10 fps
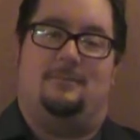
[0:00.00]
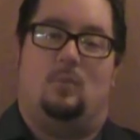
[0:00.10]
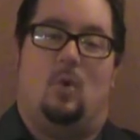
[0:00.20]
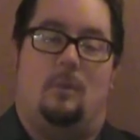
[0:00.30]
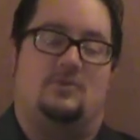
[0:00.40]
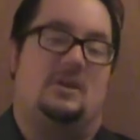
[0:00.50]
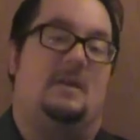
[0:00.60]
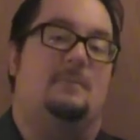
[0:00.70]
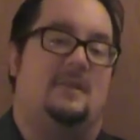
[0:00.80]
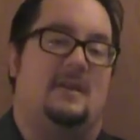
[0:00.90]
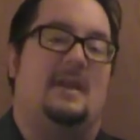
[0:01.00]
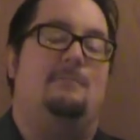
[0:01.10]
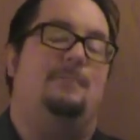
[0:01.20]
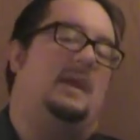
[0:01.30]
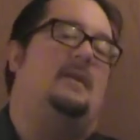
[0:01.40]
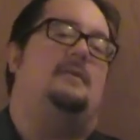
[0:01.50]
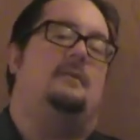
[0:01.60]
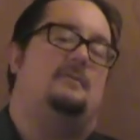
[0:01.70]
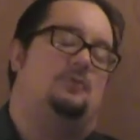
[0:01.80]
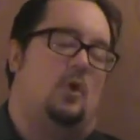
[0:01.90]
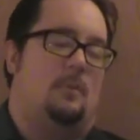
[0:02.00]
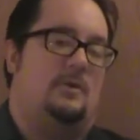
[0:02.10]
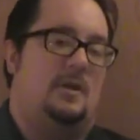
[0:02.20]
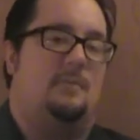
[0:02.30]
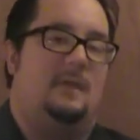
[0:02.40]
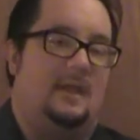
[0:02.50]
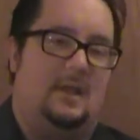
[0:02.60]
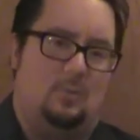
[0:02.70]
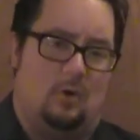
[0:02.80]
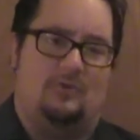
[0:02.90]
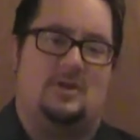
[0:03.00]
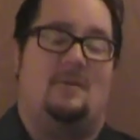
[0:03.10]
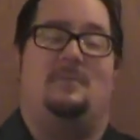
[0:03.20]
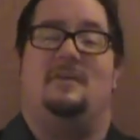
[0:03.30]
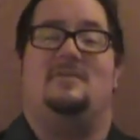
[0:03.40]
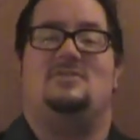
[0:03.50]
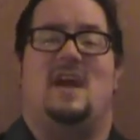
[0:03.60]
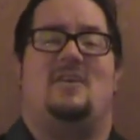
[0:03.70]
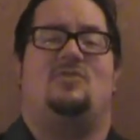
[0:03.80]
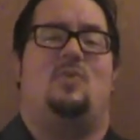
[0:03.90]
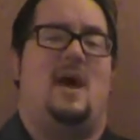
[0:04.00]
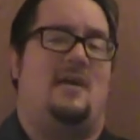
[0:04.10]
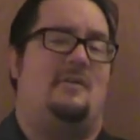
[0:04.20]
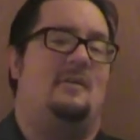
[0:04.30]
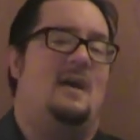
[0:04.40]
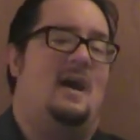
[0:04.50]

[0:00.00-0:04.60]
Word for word: War Machine, but then he beat former WWE World Champion Jack Swagger.